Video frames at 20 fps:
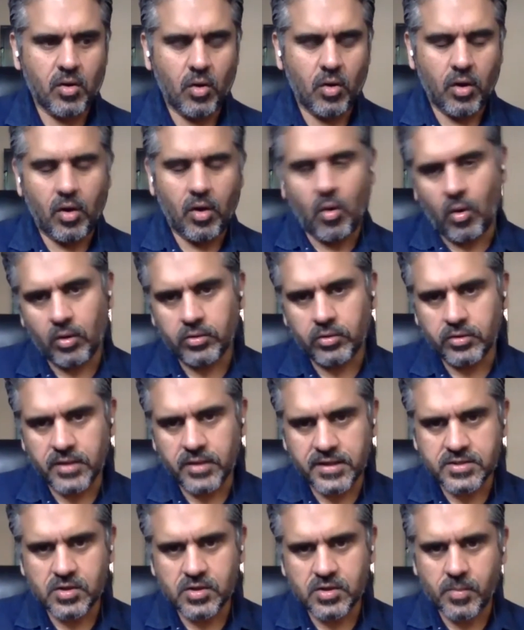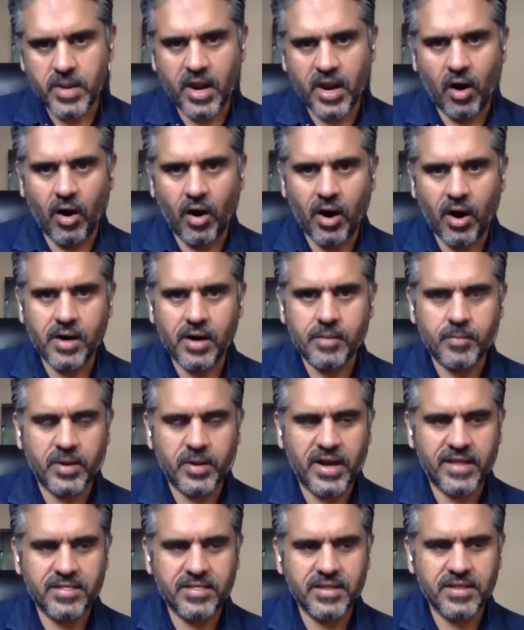Although that's going to be hard, but
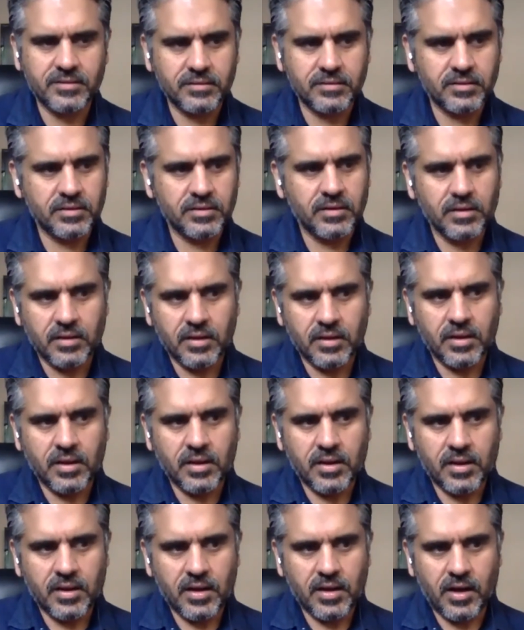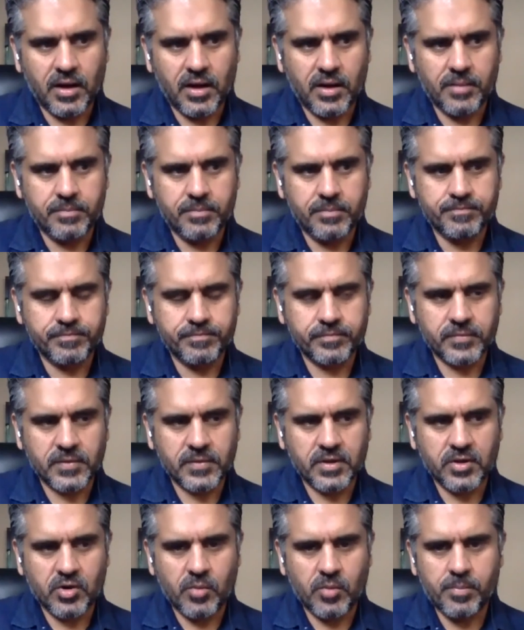I think uh,
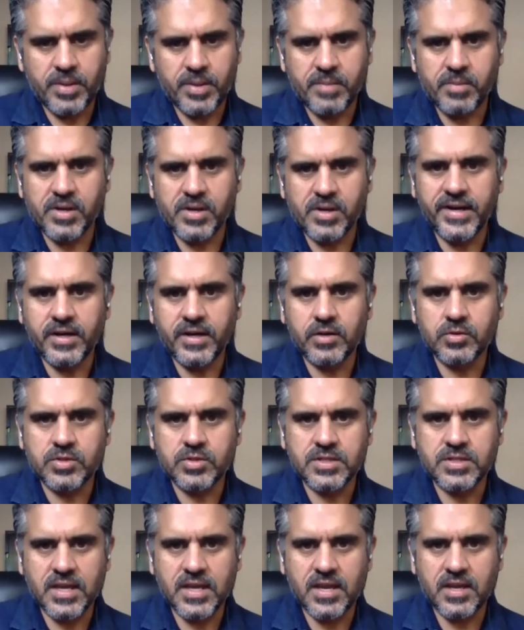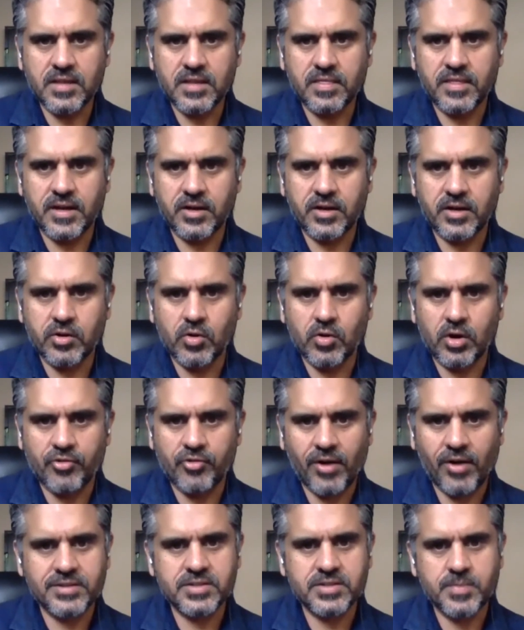people need to see that you are
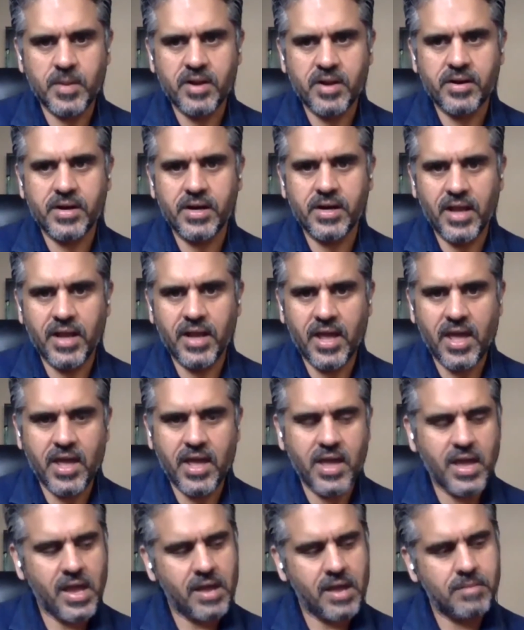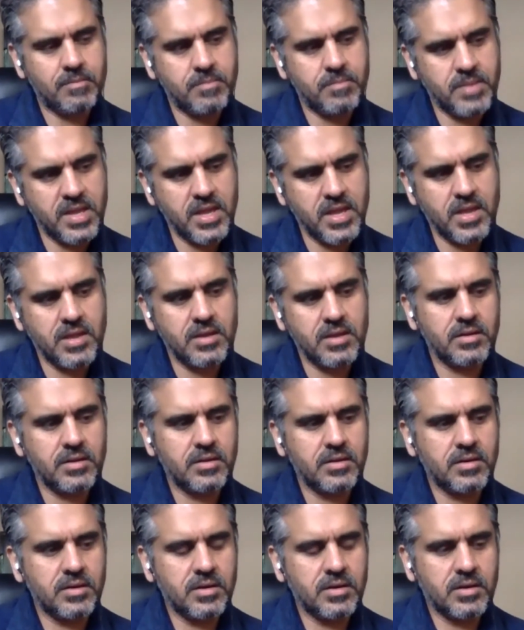transparent, A, and B,
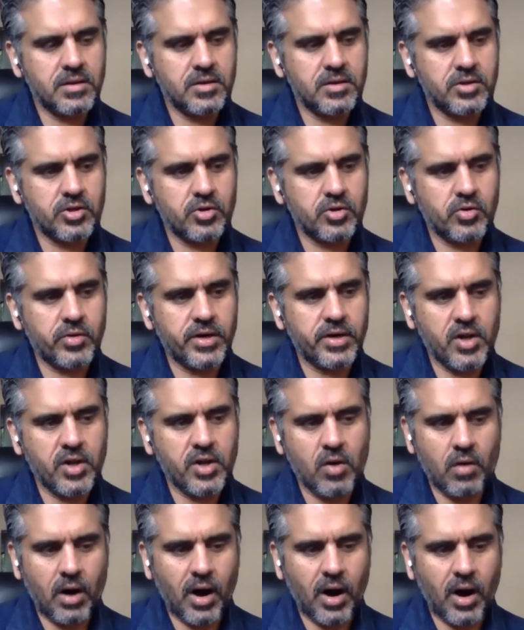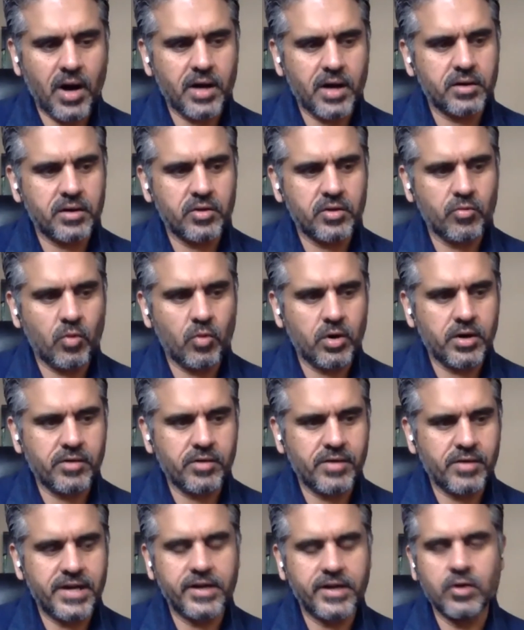in your heart, you want to
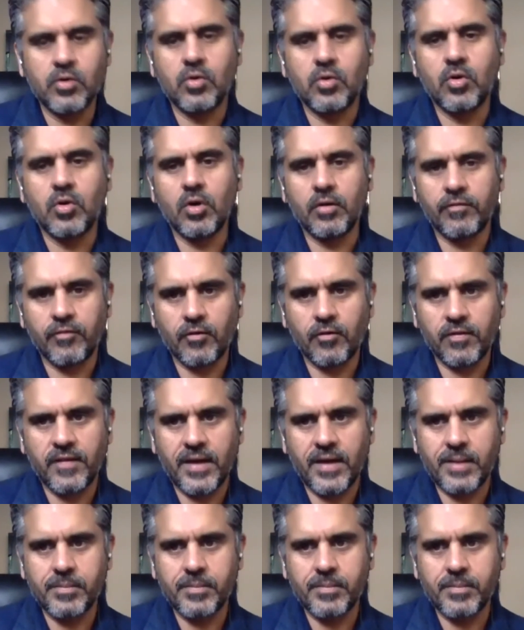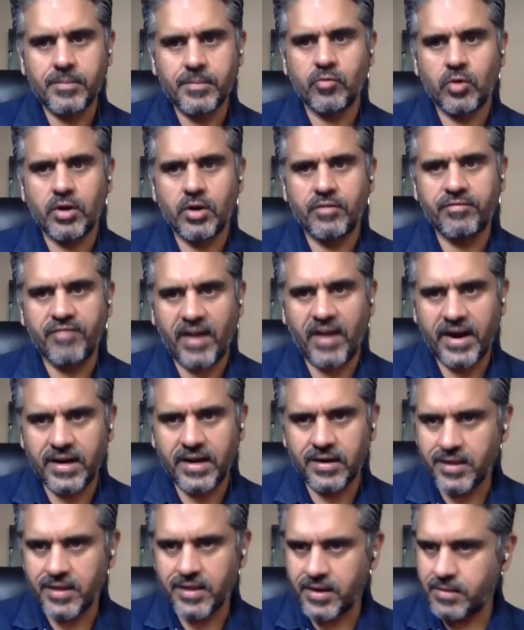really do good for them, and you want to
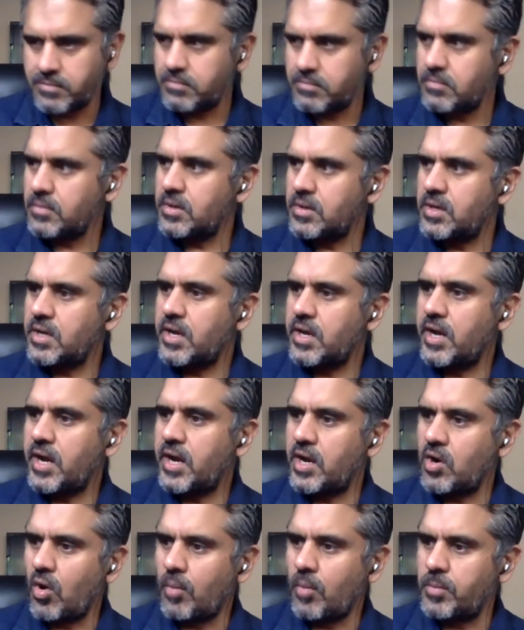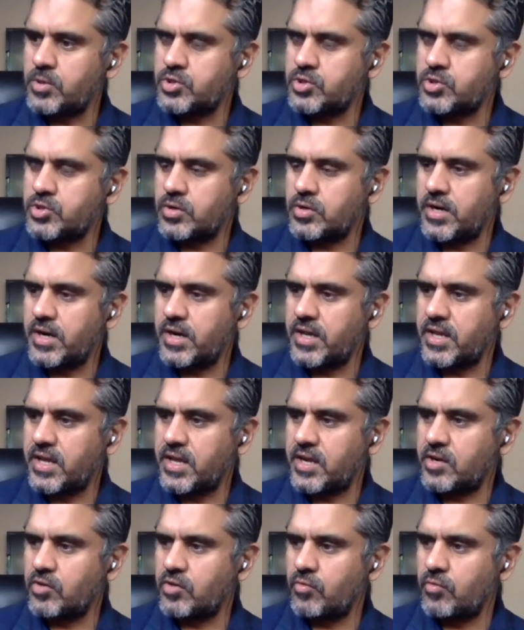find them an opportunity,
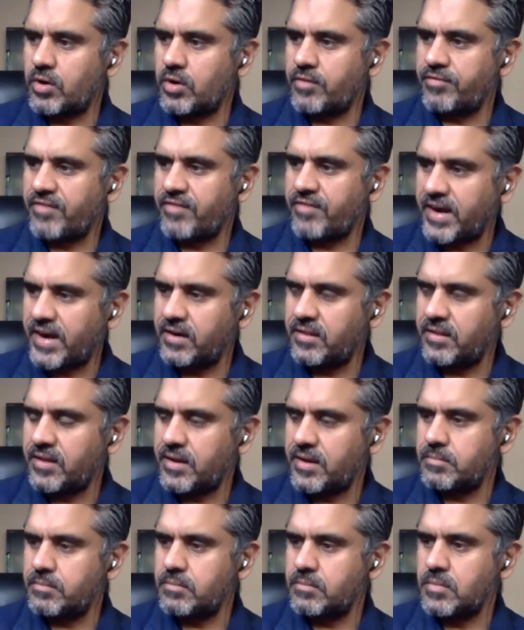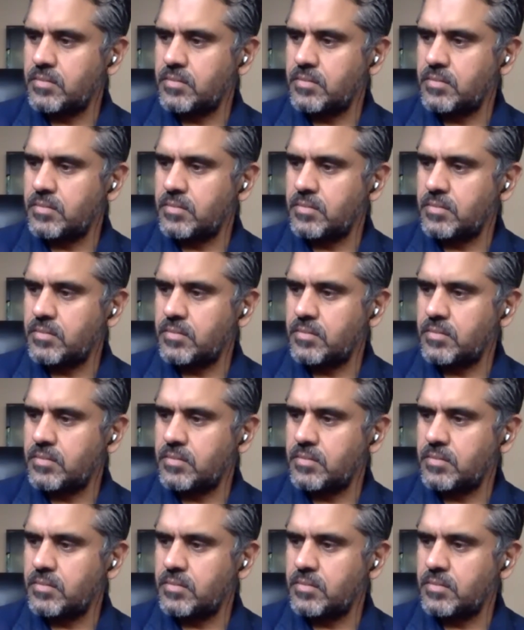and you want to find them,